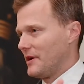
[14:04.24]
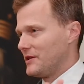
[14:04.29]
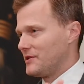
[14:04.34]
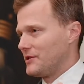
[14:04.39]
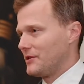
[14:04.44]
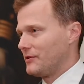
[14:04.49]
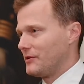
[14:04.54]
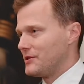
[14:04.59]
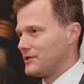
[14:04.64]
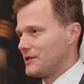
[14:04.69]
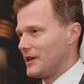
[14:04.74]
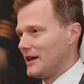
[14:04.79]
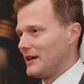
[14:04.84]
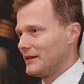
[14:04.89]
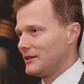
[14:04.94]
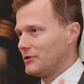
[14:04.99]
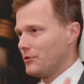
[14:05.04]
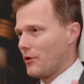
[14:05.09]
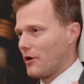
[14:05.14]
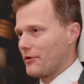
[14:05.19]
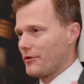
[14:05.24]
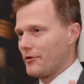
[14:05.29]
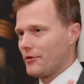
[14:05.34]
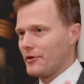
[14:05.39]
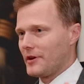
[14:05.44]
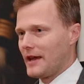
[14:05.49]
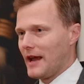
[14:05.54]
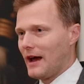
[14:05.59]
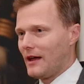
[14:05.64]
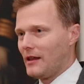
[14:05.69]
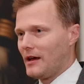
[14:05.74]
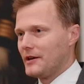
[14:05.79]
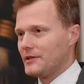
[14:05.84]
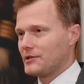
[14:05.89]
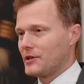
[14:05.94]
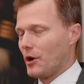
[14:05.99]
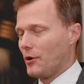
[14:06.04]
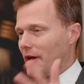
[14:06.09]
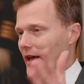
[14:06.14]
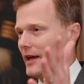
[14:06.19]
basically saying to our 30
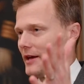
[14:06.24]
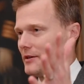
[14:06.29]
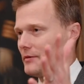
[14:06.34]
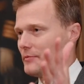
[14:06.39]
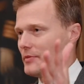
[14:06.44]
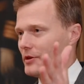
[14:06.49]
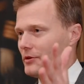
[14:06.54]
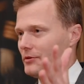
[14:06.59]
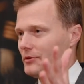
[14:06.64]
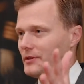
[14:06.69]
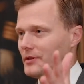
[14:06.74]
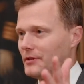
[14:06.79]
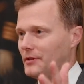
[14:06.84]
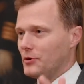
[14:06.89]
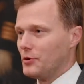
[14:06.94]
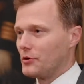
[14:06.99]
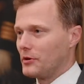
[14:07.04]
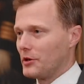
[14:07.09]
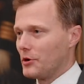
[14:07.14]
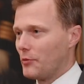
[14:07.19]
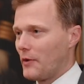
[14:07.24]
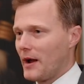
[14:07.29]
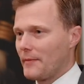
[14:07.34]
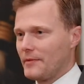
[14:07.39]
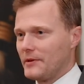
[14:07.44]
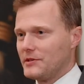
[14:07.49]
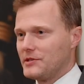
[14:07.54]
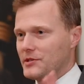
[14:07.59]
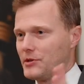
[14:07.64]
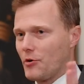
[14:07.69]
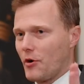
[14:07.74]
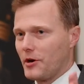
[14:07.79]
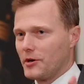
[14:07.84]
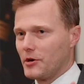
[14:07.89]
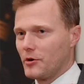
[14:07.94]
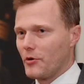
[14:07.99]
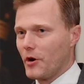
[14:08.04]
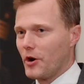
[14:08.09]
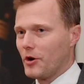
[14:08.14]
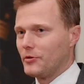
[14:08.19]
allies, go ahead and build nuclear weapons, you're
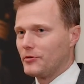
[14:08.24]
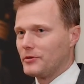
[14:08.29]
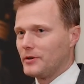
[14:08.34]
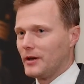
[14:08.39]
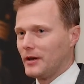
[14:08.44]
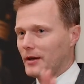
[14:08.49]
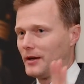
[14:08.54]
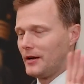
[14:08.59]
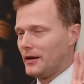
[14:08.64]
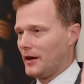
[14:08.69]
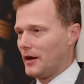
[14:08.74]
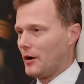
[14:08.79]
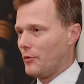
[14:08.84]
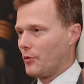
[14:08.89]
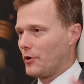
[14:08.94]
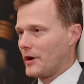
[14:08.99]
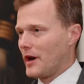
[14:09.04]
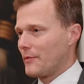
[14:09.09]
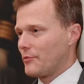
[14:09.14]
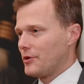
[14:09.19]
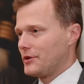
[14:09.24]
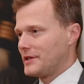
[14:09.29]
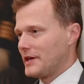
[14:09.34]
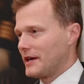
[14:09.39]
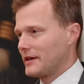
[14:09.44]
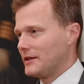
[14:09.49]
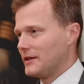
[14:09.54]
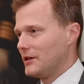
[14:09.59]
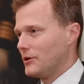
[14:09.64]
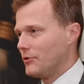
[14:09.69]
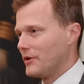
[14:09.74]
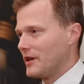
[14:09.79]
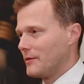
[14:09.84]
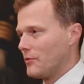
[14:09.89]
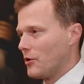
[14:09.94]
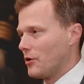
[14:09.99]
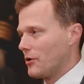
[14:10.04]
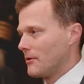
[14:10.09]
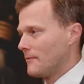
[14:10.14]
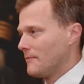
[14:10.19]
on your own, we're not protecting you
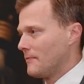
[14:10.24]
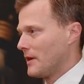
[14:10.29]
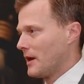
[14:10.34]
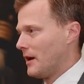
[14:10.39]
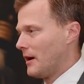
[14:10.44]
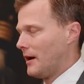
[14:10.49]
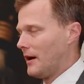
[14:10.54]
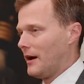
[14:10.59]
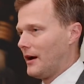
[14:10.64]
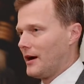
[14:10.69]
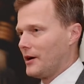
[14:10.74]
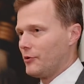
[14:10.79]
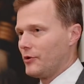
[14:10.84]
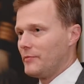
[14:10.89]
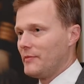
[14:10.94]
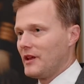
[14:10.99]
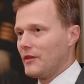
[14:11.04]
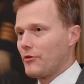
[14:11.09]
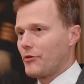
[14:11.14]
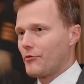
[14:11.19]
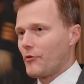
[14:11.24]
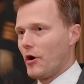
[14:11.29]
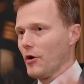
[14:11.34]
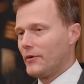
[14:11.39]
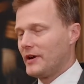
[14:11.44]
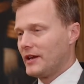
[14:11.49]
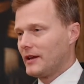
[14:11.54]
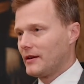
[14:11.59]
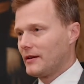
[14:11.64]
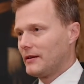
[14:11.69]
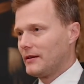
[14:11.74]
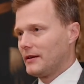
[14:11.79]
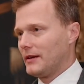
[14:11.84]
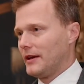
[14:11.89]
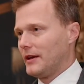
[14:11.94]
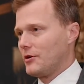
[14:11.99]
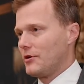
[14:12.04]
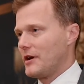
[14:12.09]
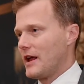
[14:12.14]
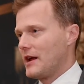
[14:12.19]
anymore. It would mean
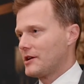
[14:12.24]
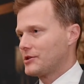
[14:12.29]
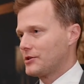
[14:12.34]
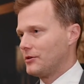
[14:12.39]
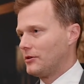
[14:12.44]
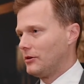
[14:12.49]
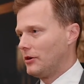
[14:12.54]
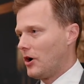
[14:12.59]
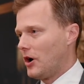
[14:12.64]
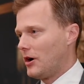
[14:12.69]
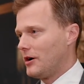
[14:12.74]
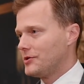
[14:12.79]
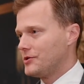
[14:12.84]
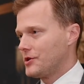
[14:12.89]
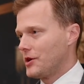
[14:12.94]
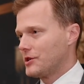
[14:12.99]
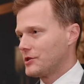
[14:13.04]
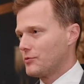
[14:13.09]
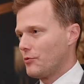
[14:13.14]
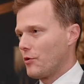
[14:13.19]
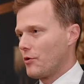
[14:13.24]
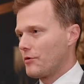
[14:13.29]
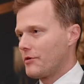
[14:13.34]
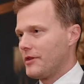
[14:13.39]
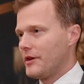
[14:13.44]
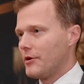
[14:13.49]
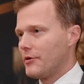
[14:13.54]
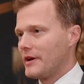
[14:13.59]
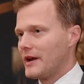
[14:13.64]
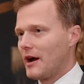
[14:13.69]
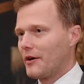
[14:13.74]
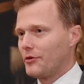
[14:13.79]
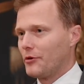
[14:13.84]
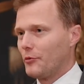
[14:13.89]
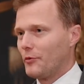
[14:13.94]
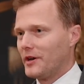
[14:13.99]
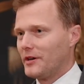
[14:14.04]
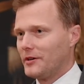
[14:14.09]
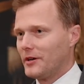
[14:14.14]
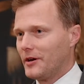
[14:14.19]
throwing international law and just war theory
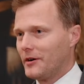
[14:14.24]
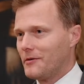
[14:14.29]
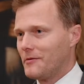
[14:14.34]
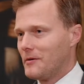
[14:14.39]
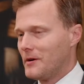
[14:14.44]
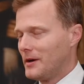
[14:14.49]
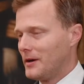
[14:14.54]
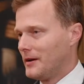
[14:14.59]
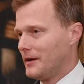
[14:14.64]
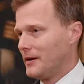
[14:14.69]
out the window.